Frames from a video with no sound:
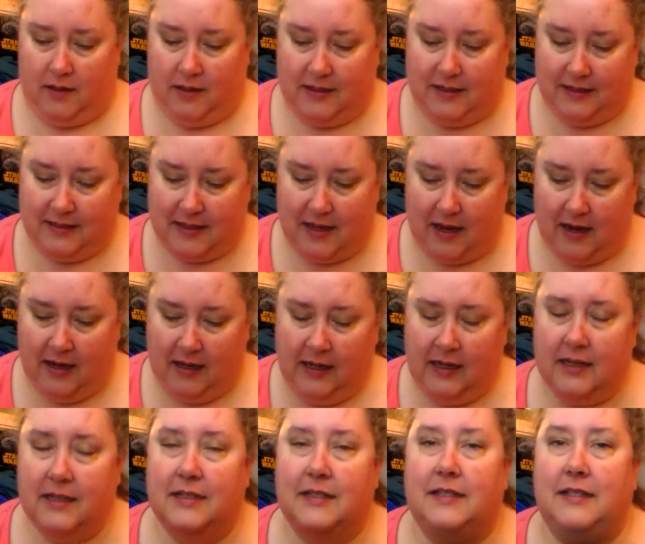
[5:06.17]
the design
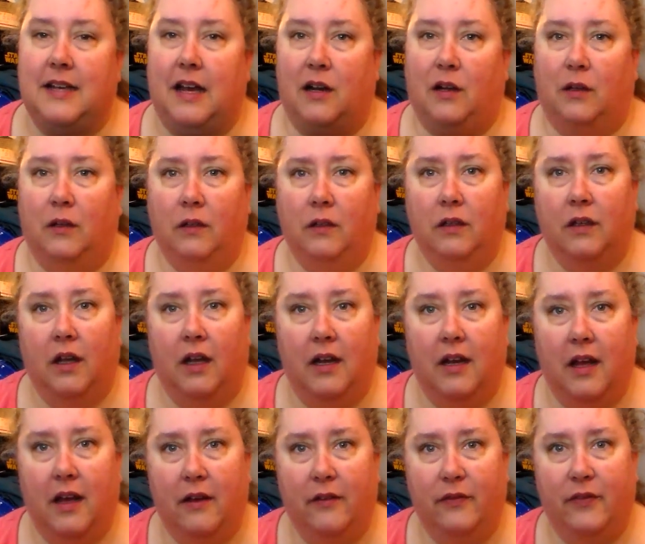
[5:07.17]
is subtle
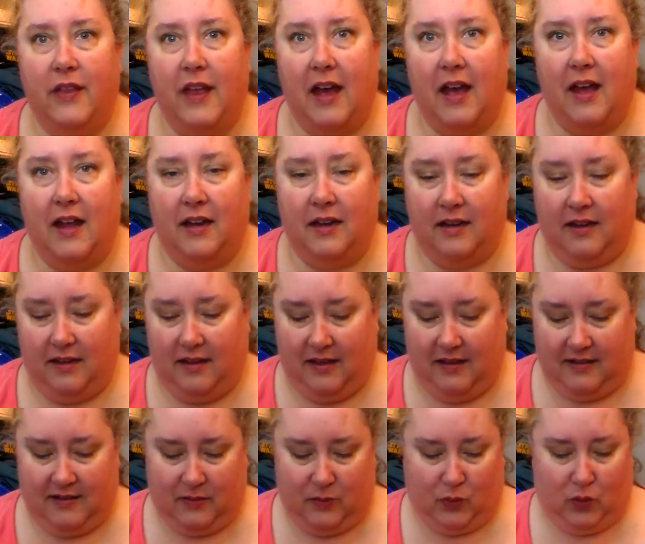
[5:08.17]
enough that
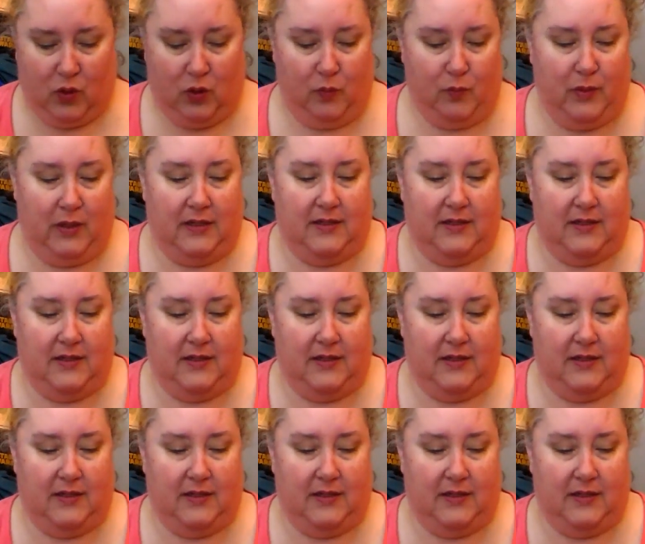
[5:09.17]
this could